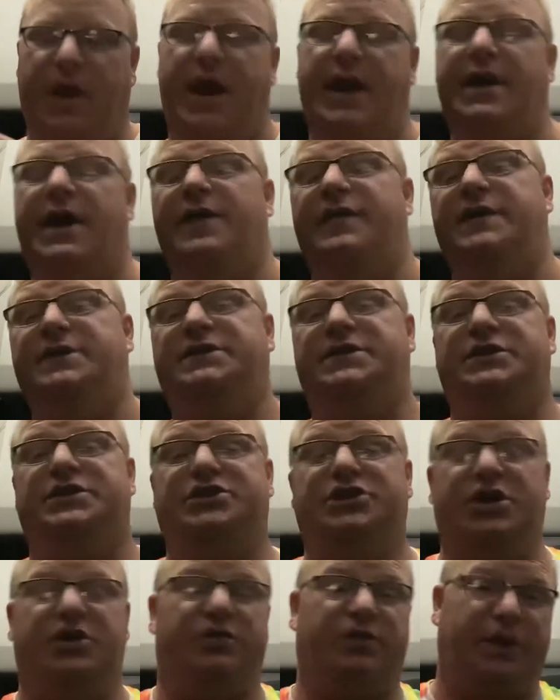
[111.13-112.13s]
now this is
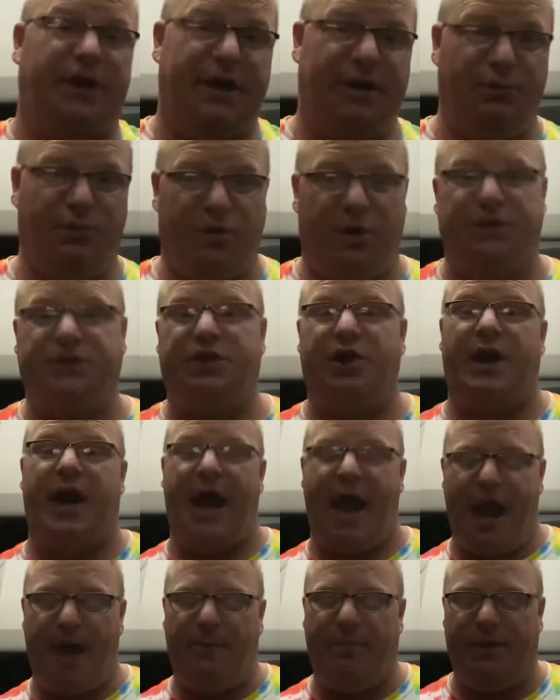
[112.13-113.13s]
generally what's going to
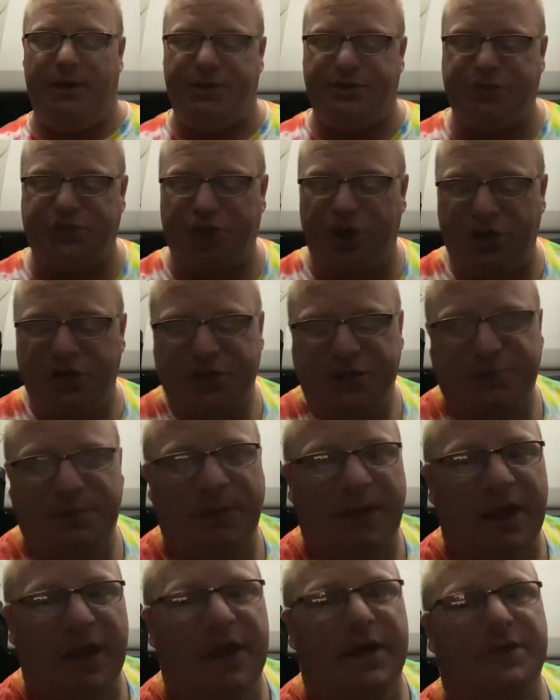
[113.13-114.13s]
happen at Sturgis
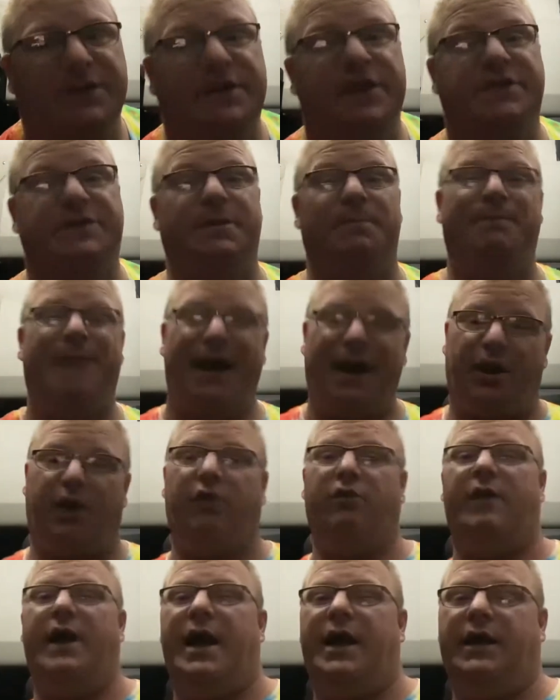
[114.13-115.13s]
because it's a
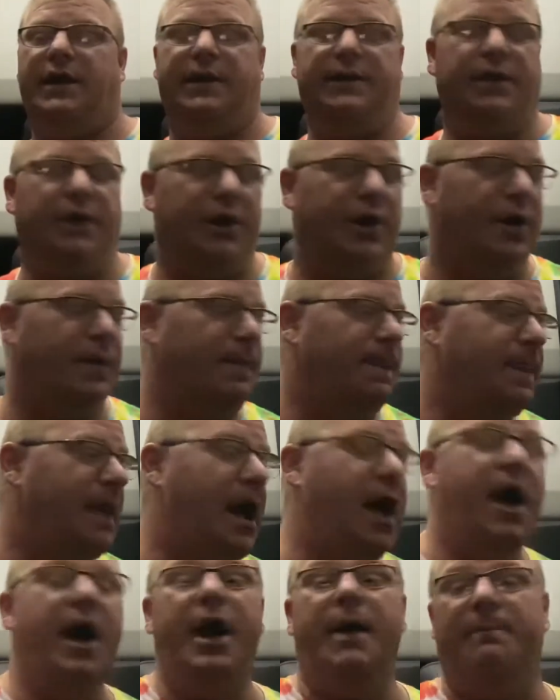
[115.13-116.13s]
biker rally, you know,
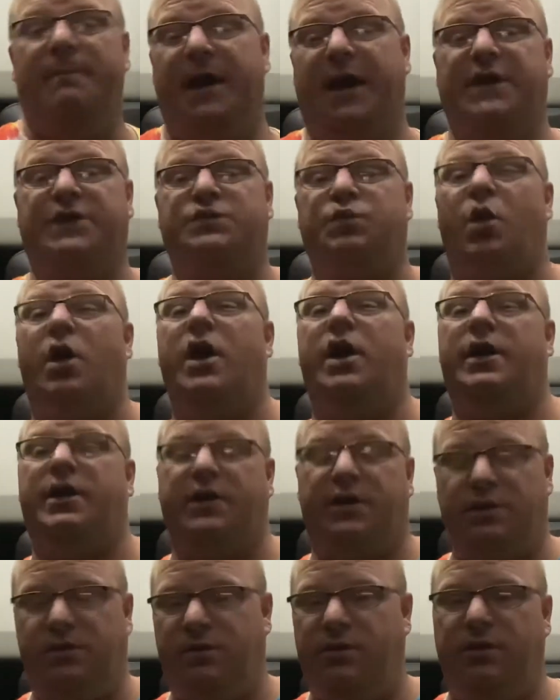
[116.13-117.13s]
biggest one
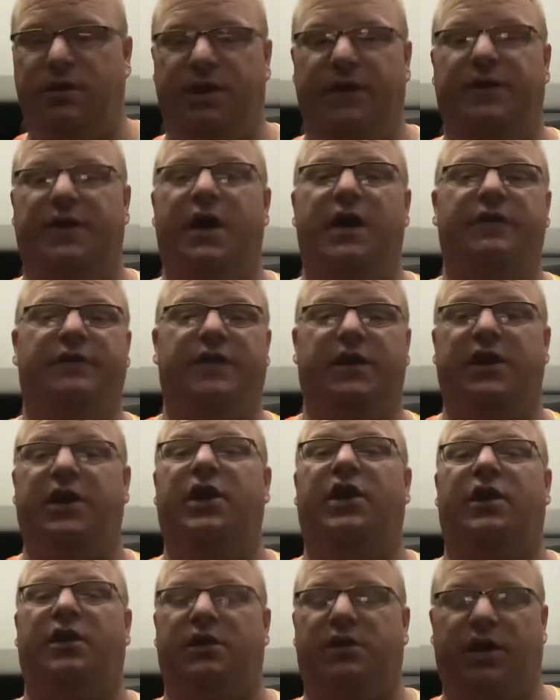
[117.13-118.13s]
of the
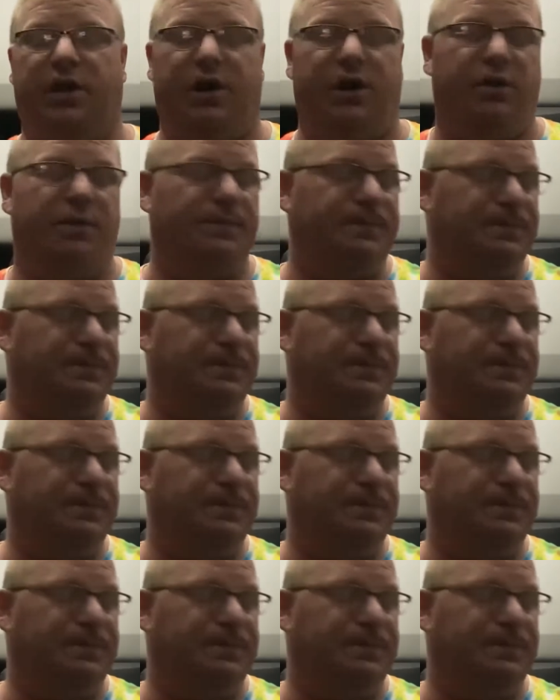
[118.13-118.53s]
year, you know.